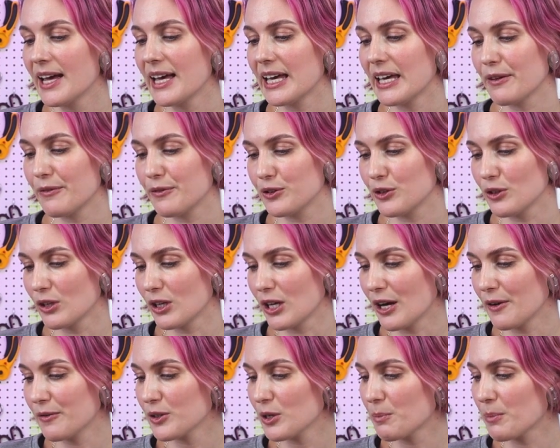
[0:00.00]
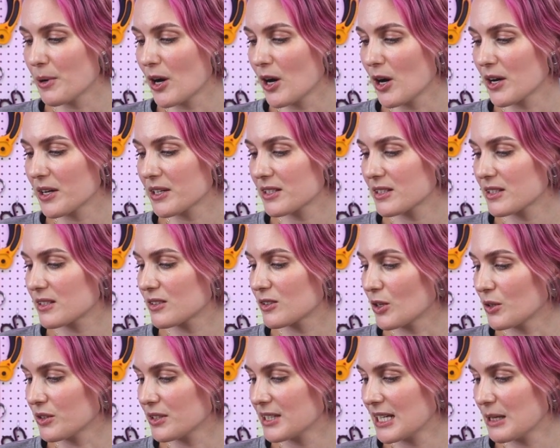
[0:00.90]
If you love your box,
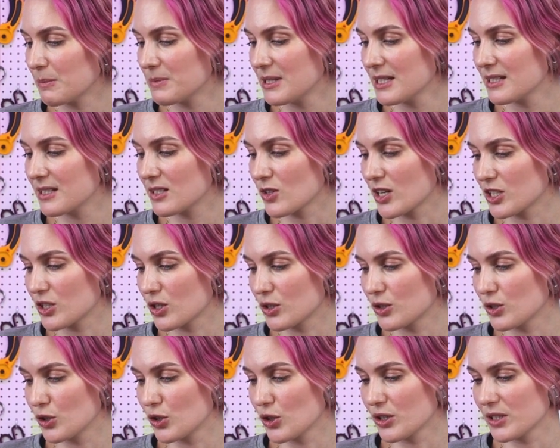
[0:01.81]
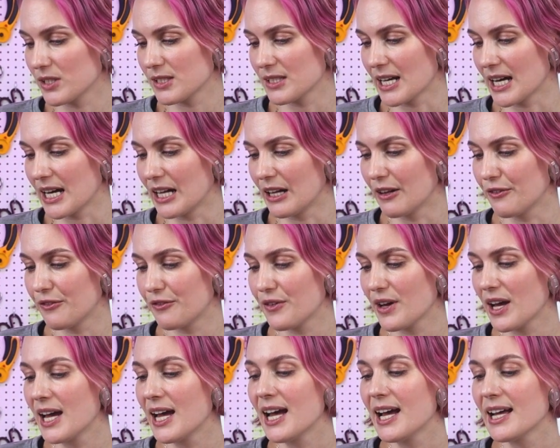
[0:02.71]
don't keep this treasure to yourself.
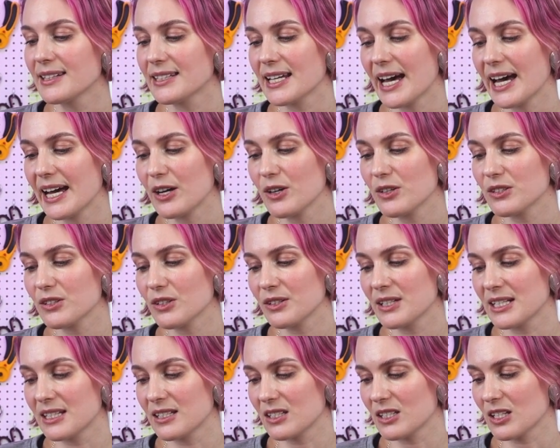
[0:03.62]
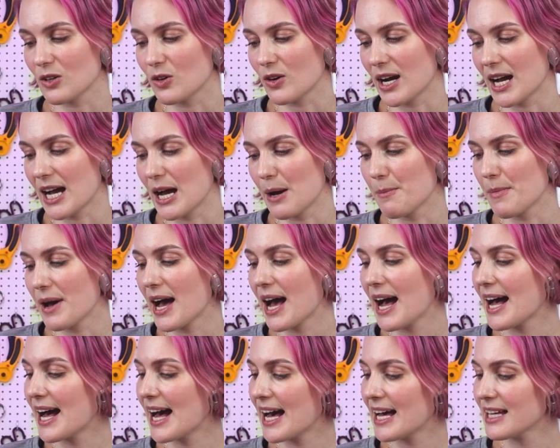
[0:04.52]
Tag us on Instagram
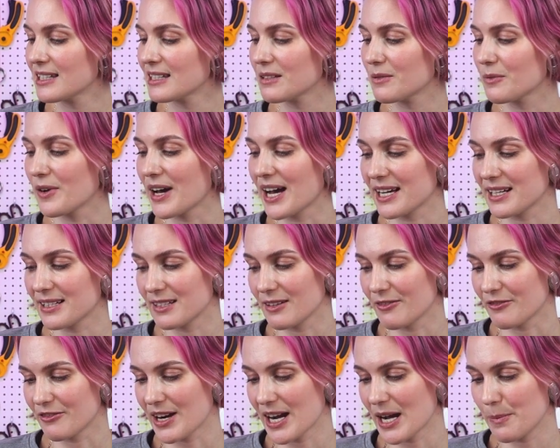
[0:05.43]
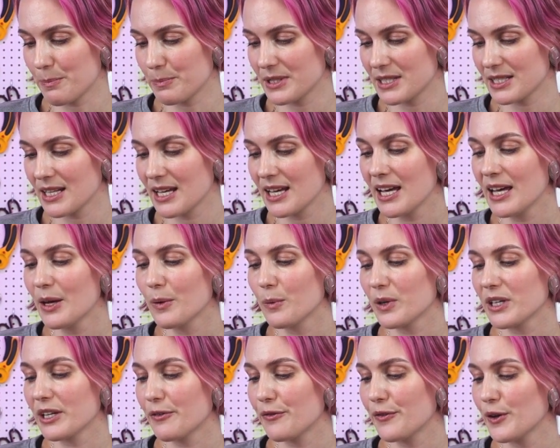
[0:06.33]
at Wax+Wraps
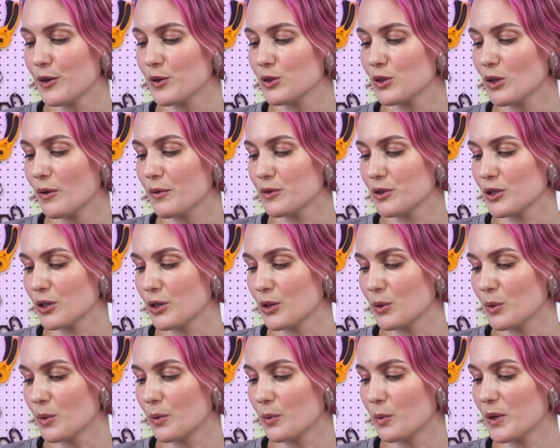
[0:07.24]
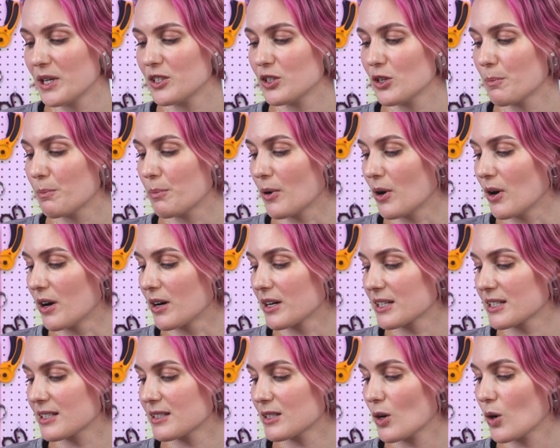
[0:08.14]
with a photo of you with your
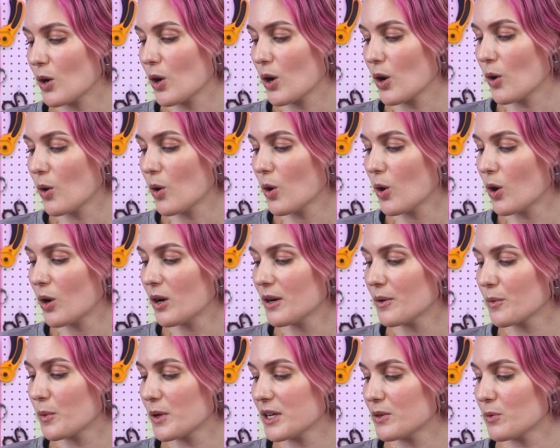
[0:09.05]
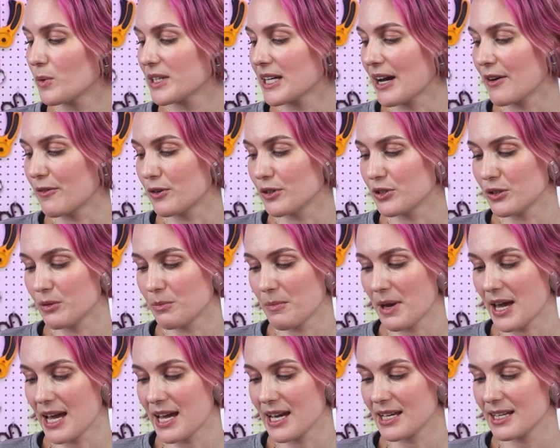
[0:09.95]
box or with whatever you
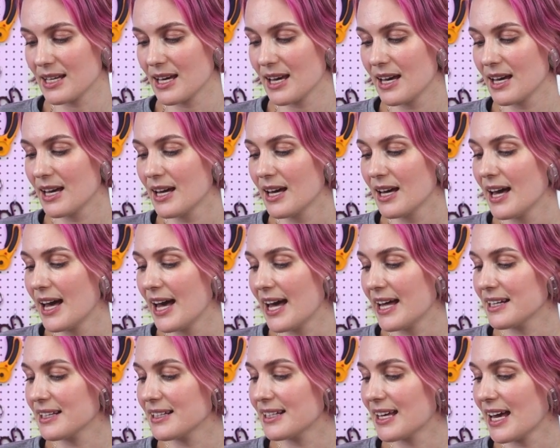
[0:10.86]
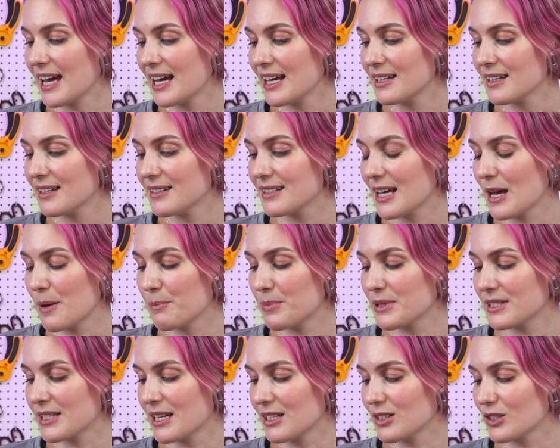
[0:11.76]
make, and gain
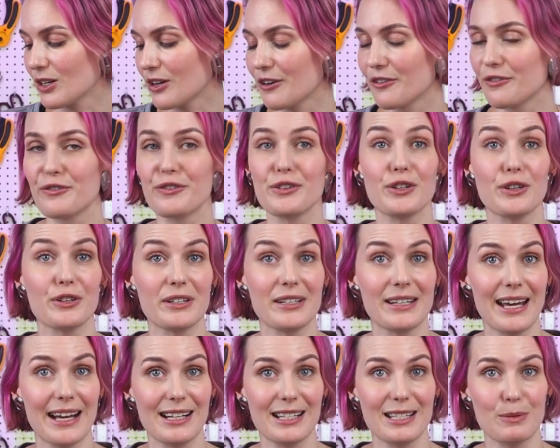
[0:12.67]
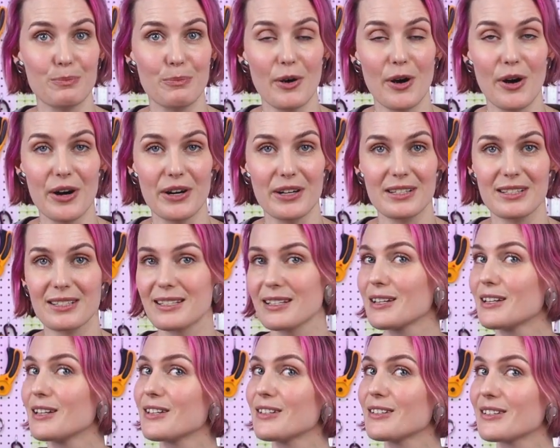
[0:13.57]
10% off your next box."
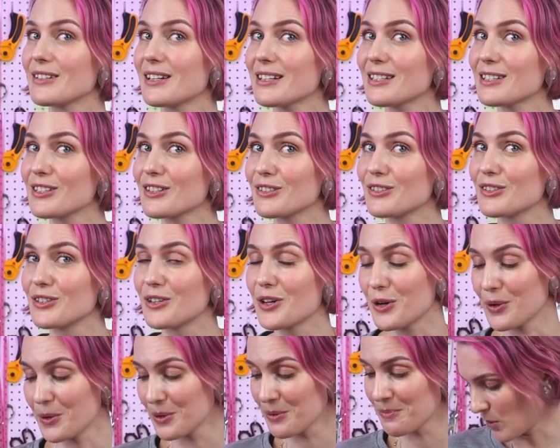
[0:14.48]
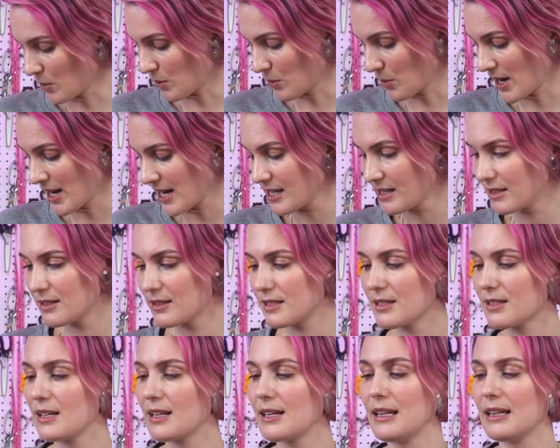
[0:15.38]
So that's good to know. Alright,
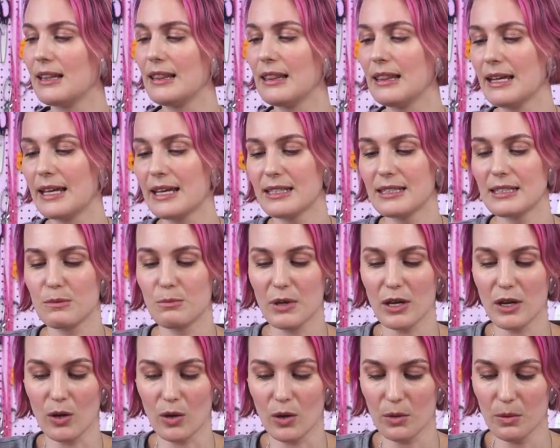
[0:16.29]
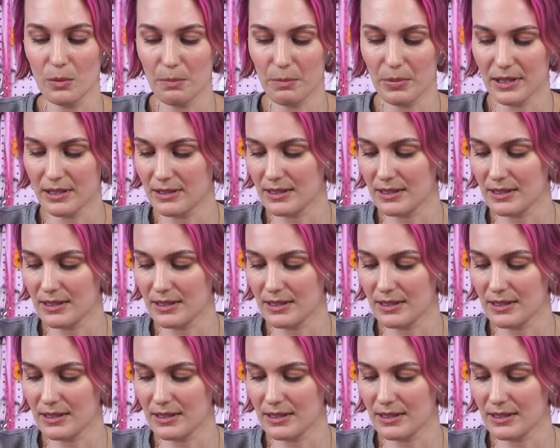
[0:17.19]
let me open